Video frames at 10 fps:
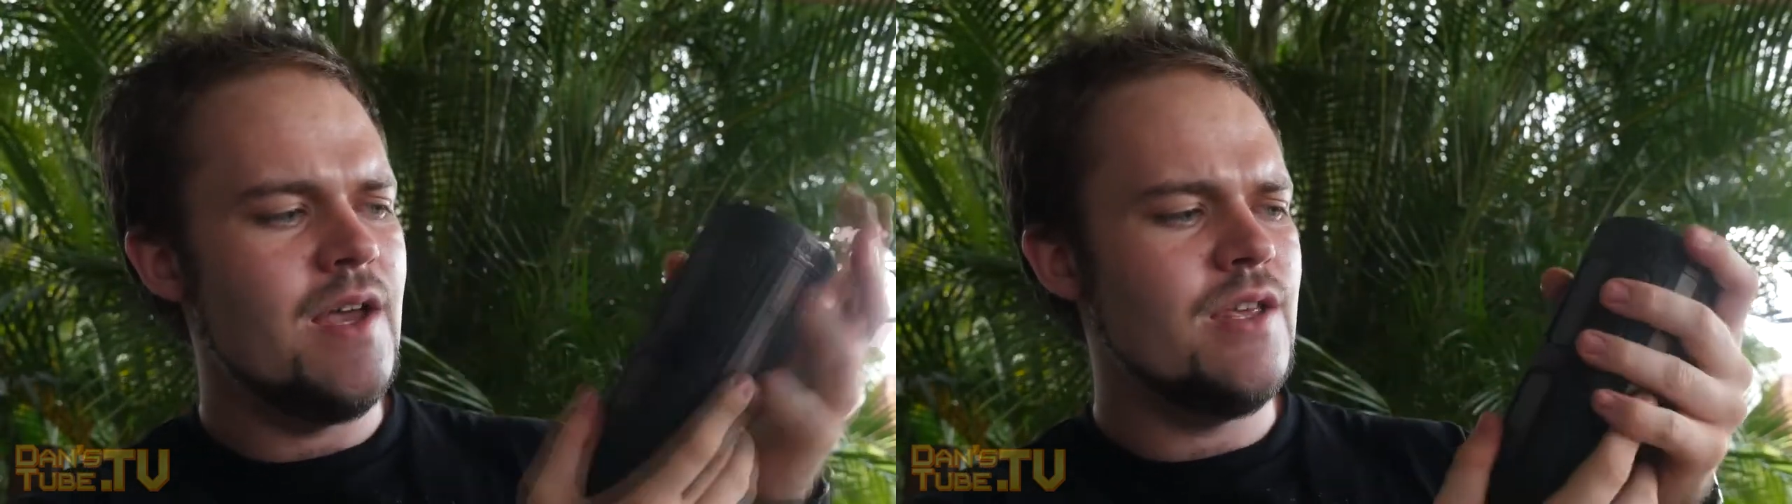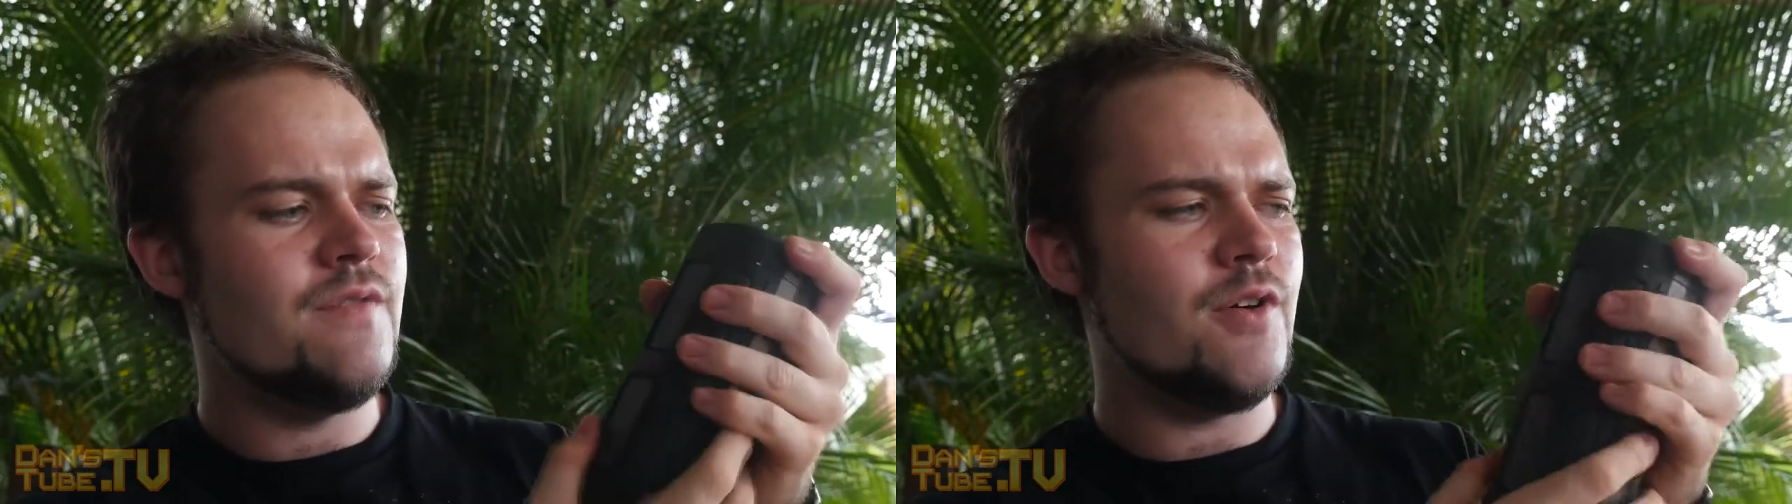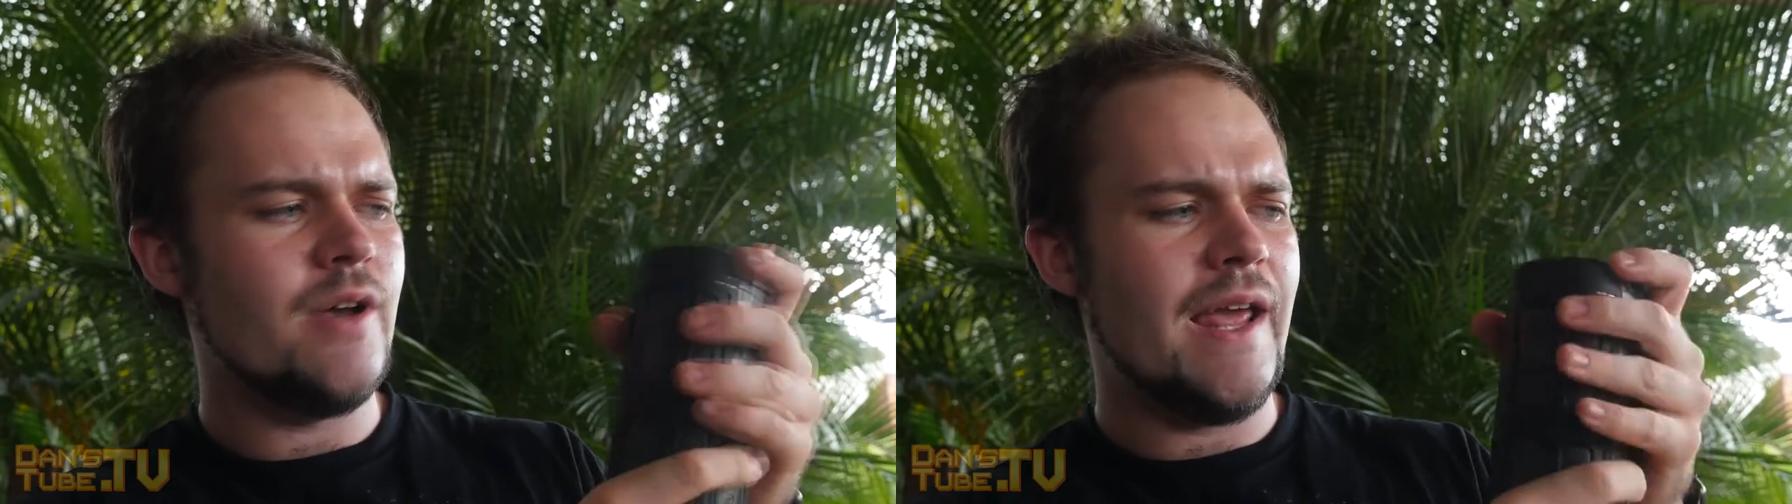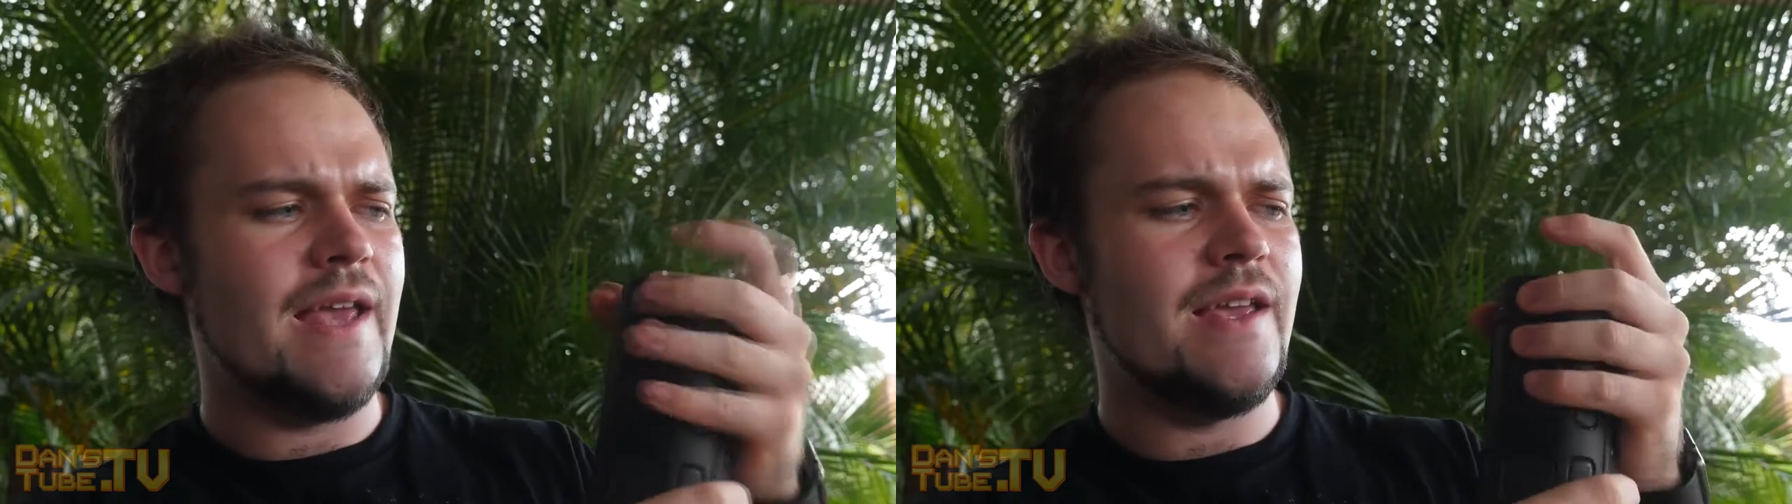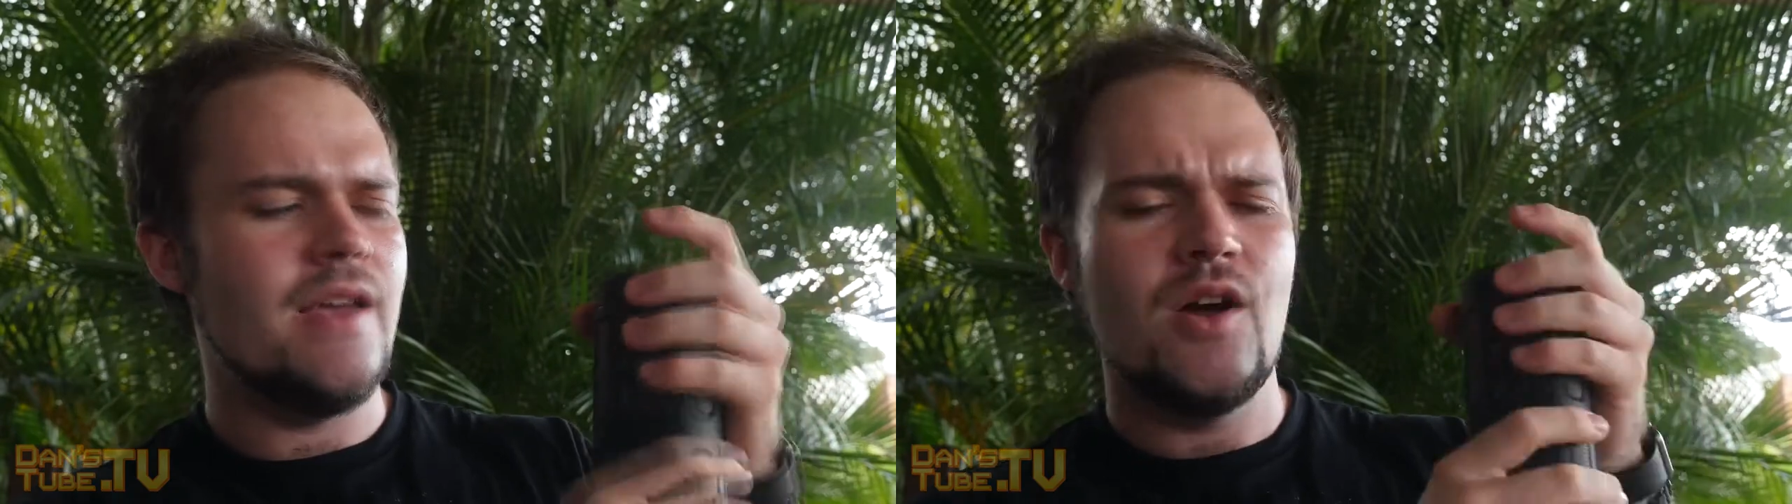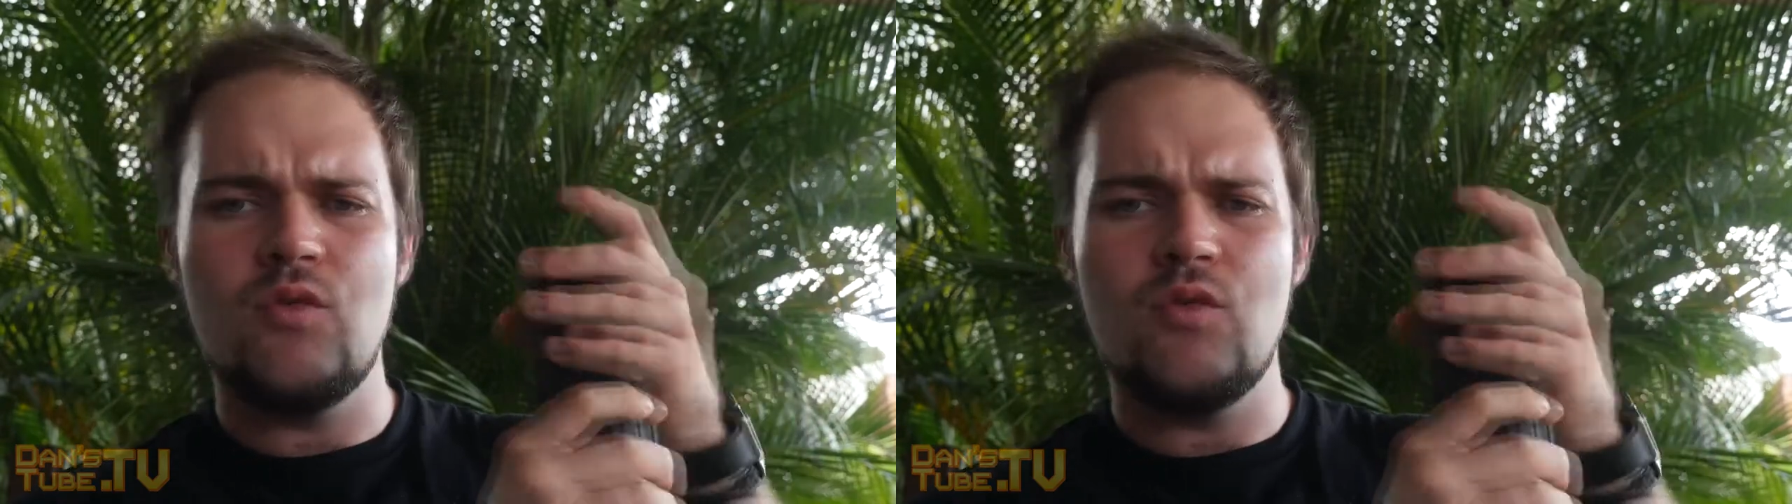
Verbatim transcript: you've got a